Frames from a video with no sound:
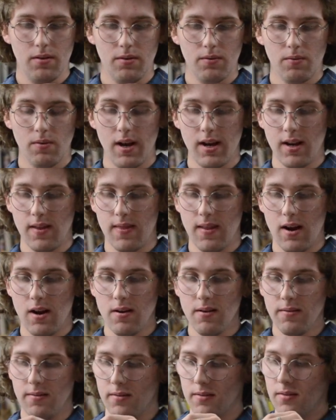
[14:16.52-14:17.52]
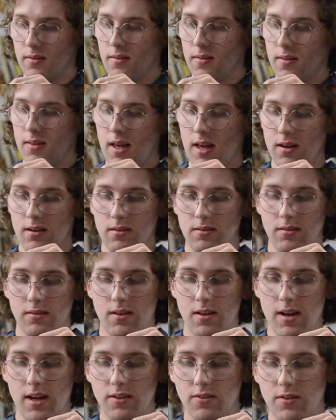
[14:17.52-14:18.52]
right in there. Then
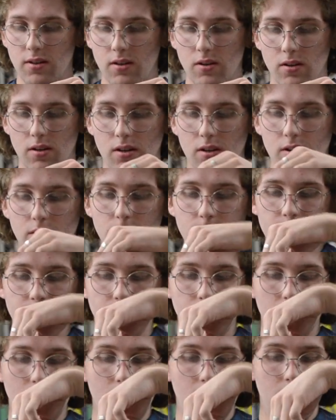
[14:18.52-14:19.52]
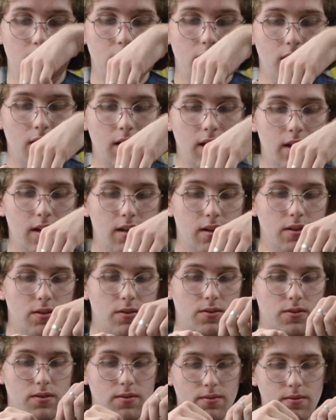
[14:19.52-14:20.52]
the next thing you're going to do
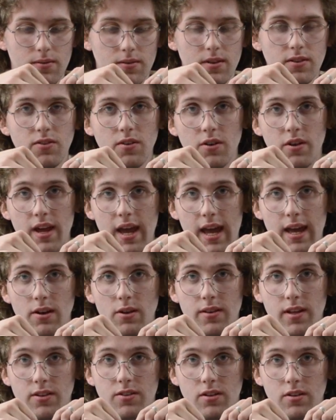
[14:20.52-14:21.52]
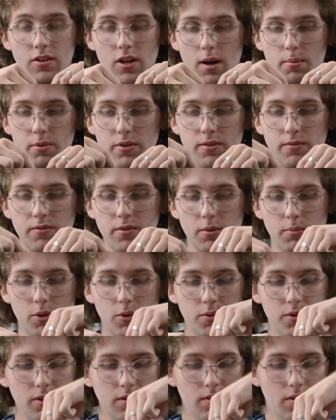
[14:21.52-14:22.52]
is this little handle that's on top of the film
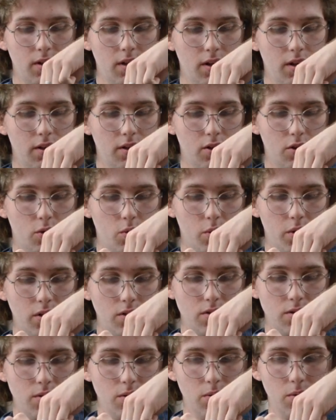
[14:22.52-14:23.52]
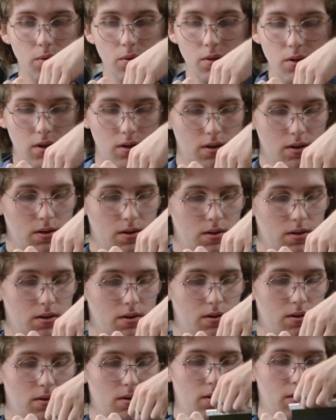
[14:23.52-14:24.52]
holder. You're going to
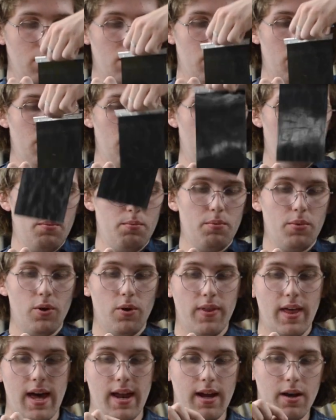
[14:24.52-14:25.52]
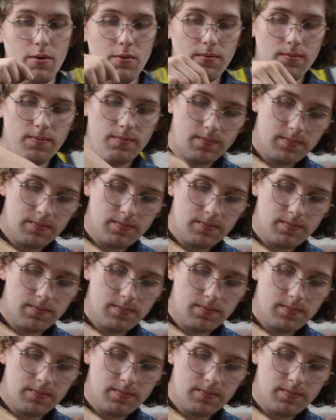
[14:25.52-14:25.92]
pull that out,